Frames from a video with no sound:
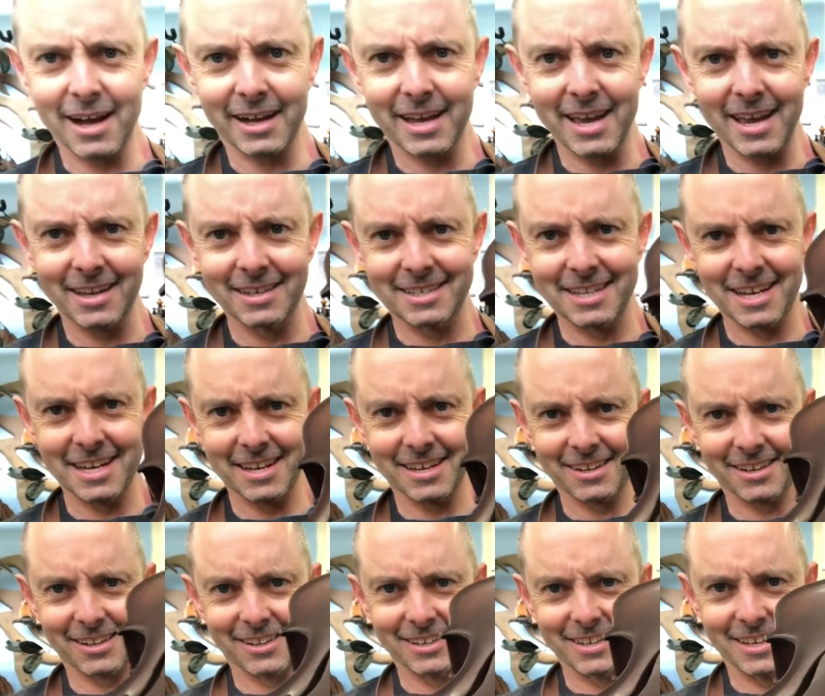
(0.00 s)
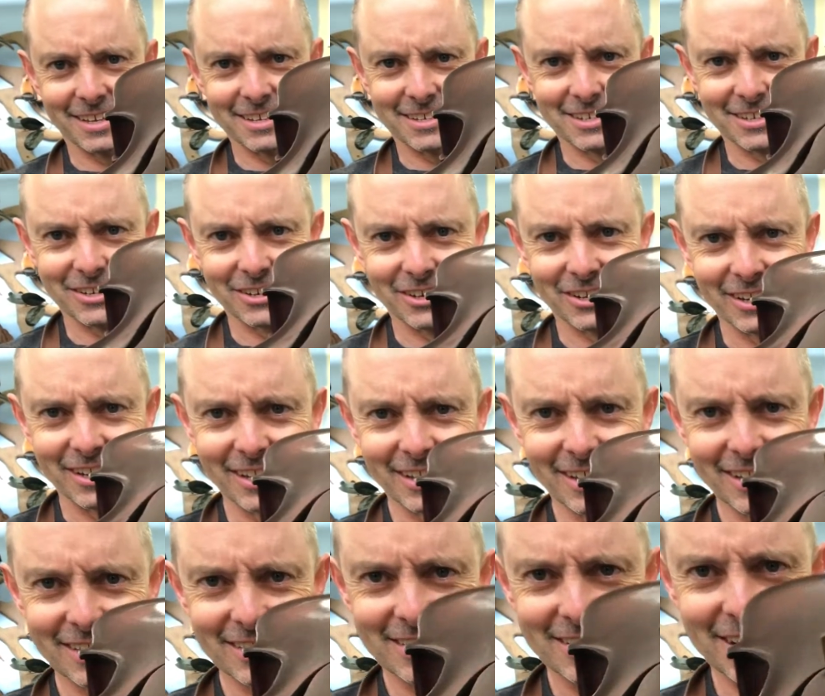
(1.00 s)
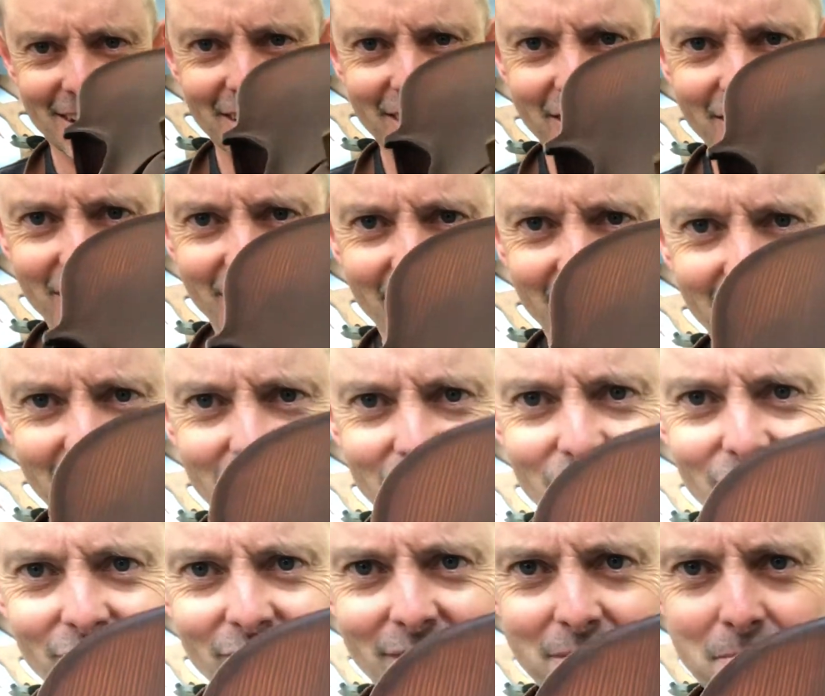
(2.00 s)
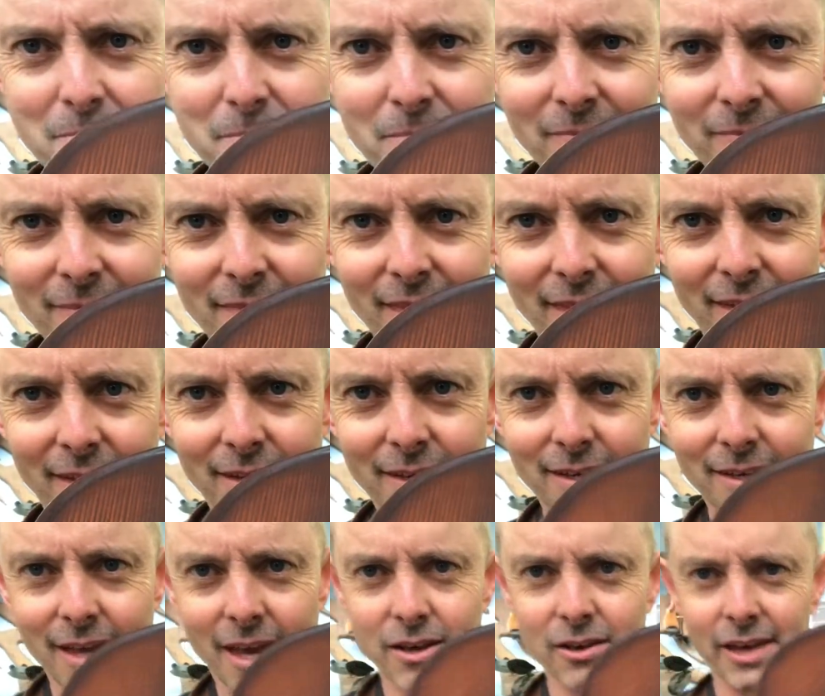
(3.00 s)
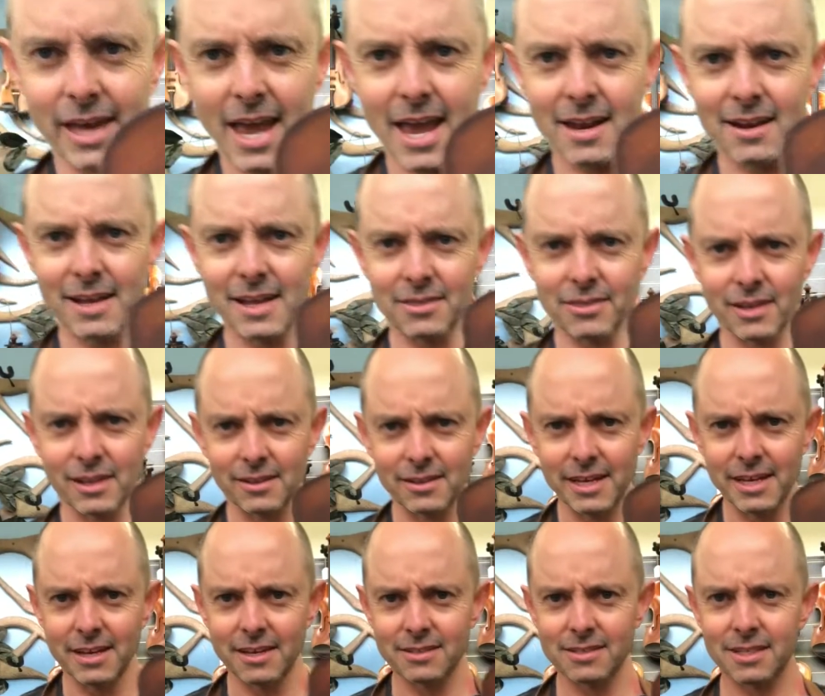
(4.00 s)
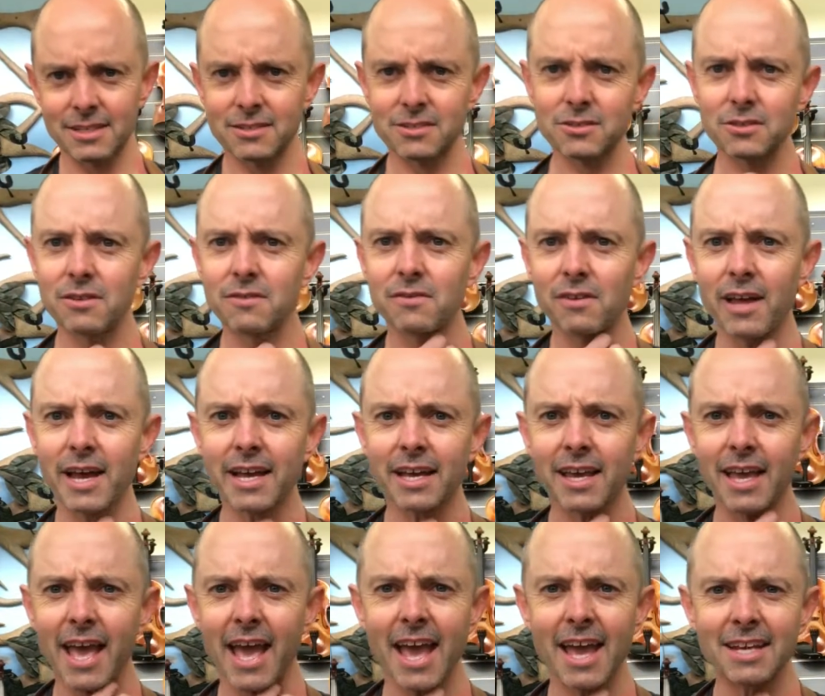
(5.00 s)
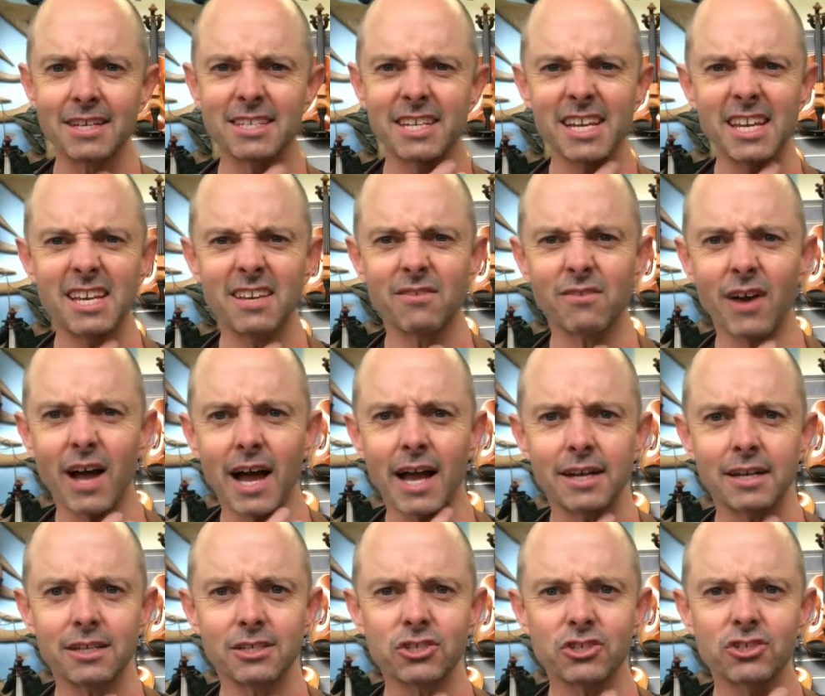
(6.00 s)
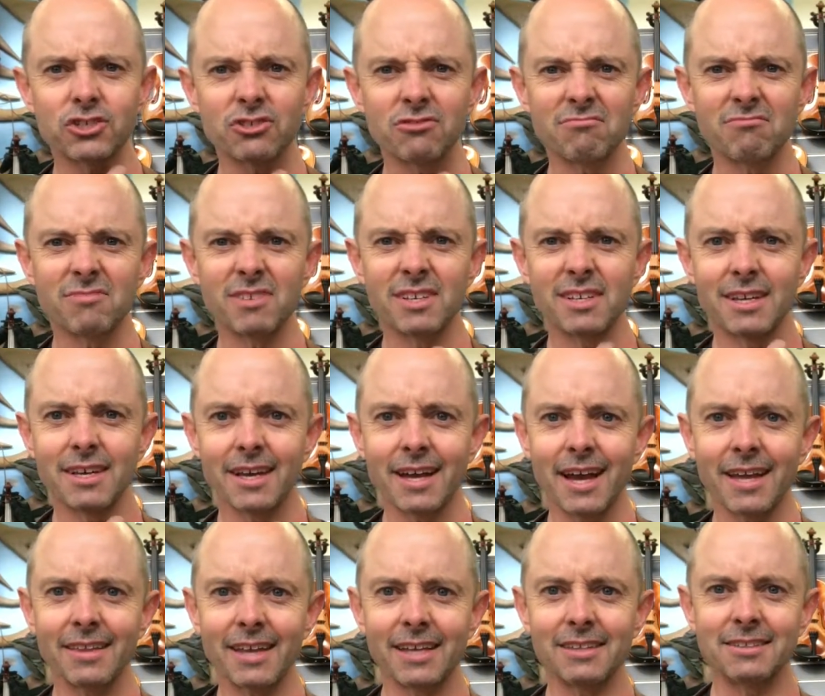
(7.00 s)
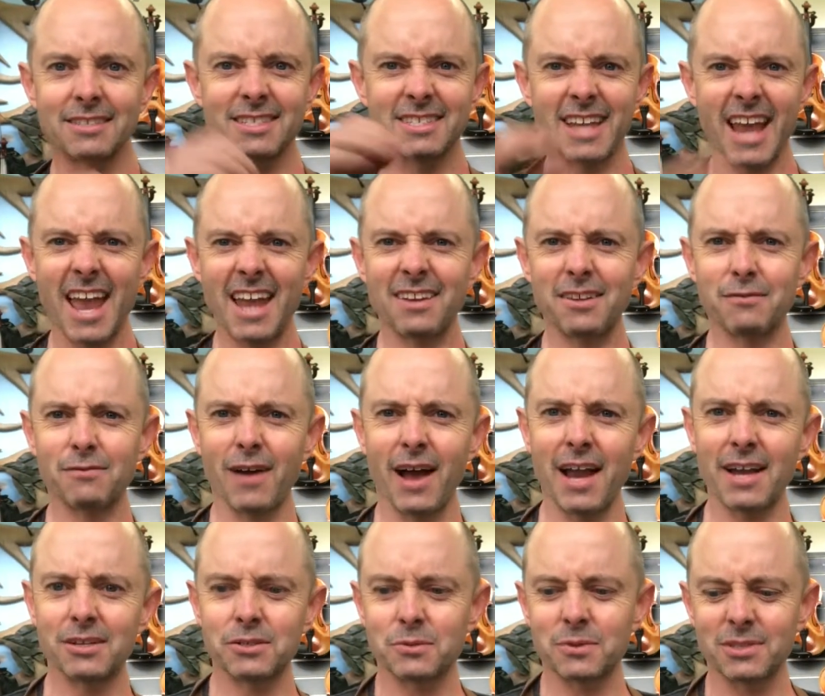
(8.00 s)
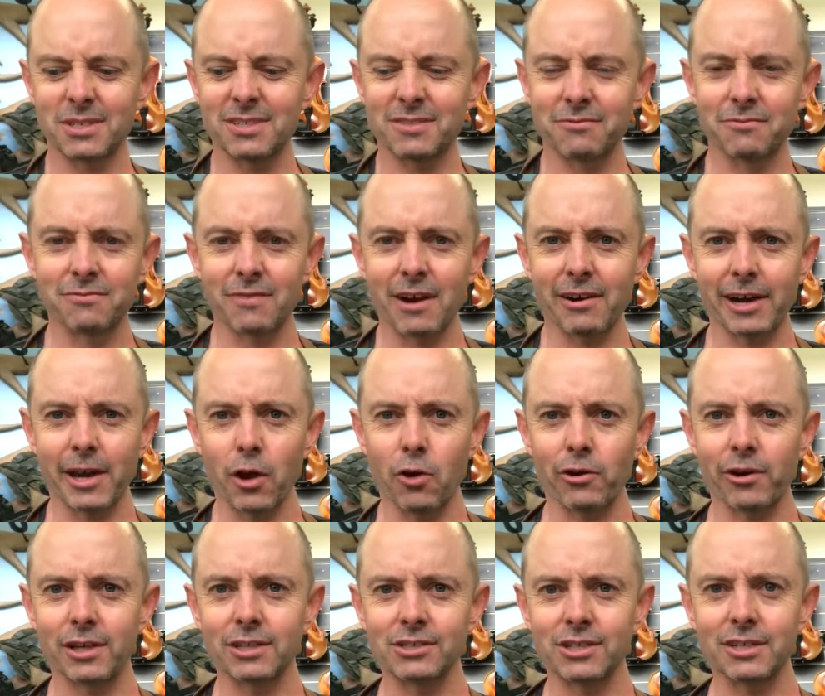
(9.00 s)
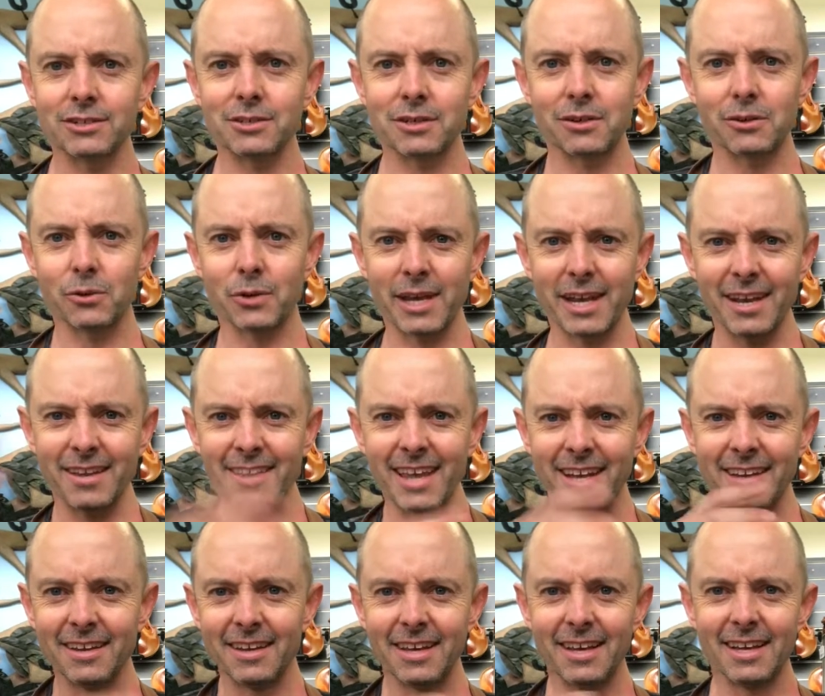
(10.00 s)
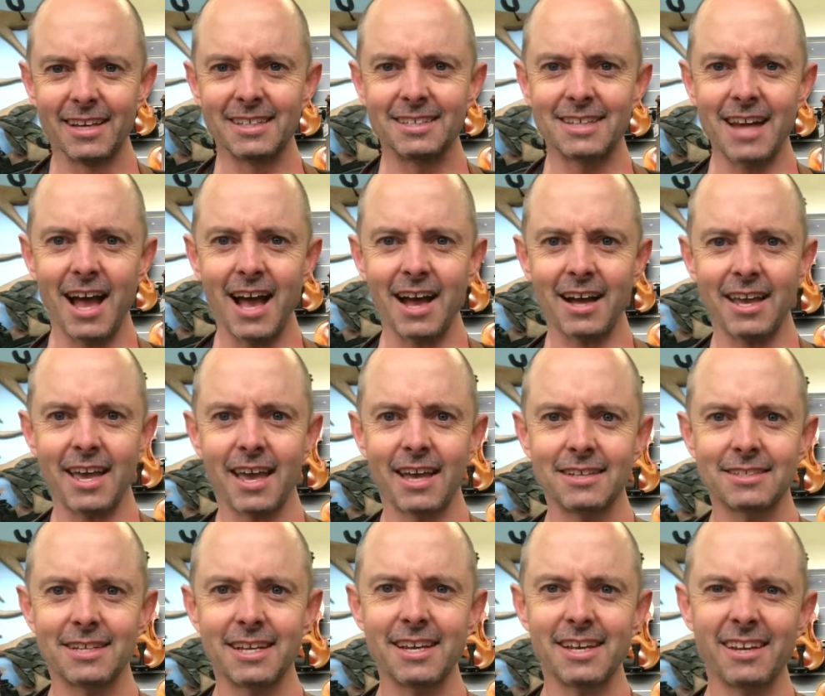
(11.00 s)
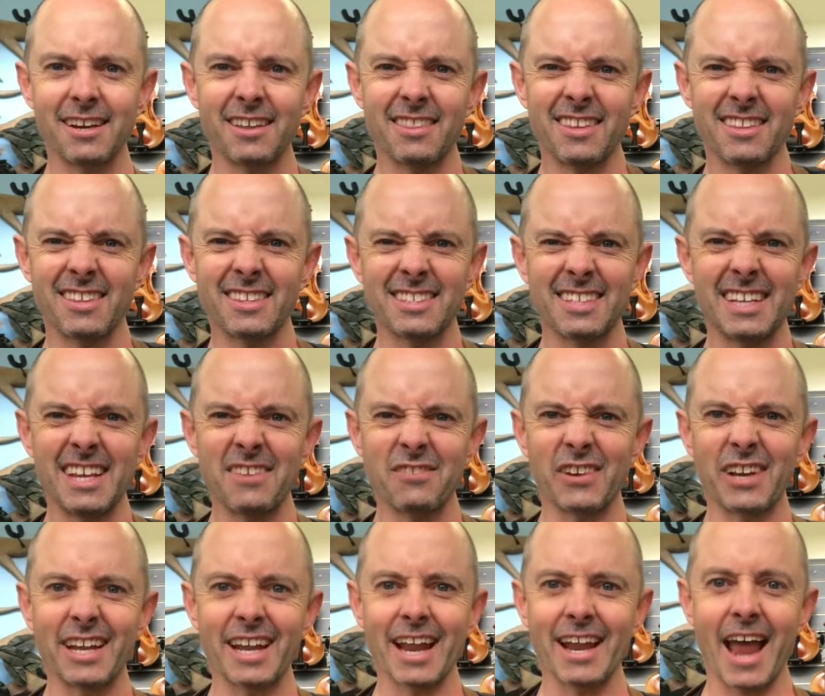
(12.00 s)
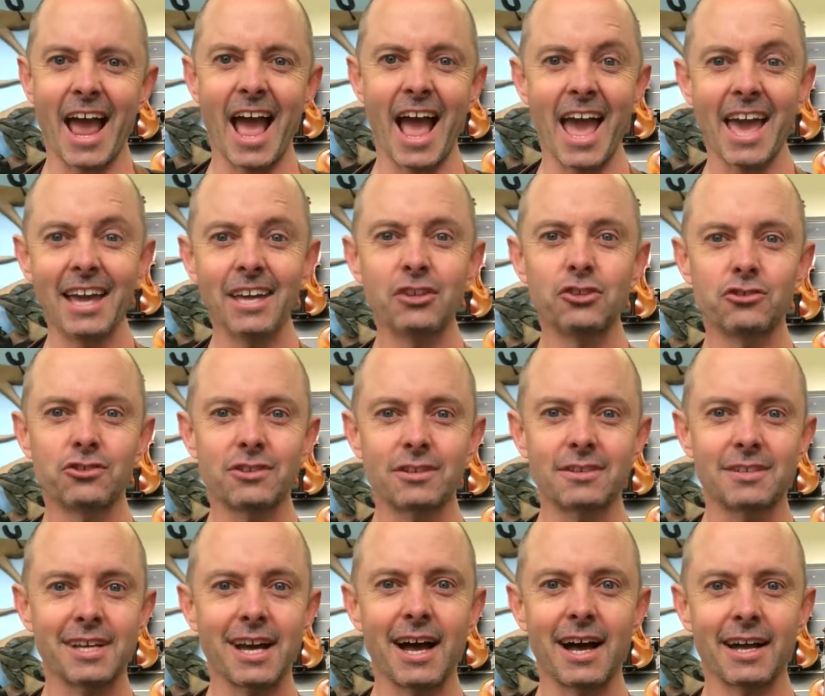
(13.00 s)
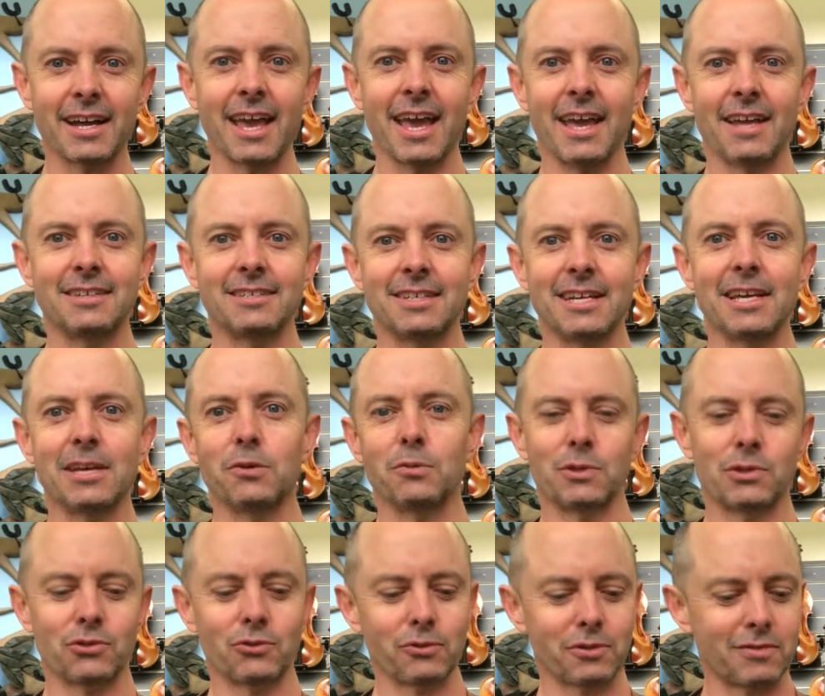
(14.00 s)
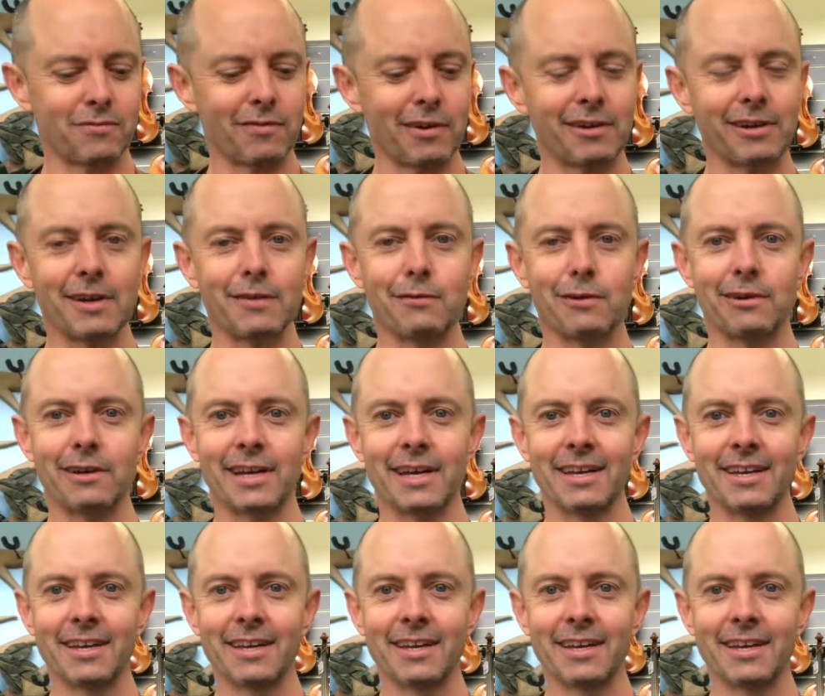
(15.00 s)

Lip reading: antique Gliga 2. So, yeah, you can get the Gligas in sort of like antique varnish, and then standard varnish, which is very orangey sort of looking, and then dark antique. And I think there's even an aged dark antique, which looks very, very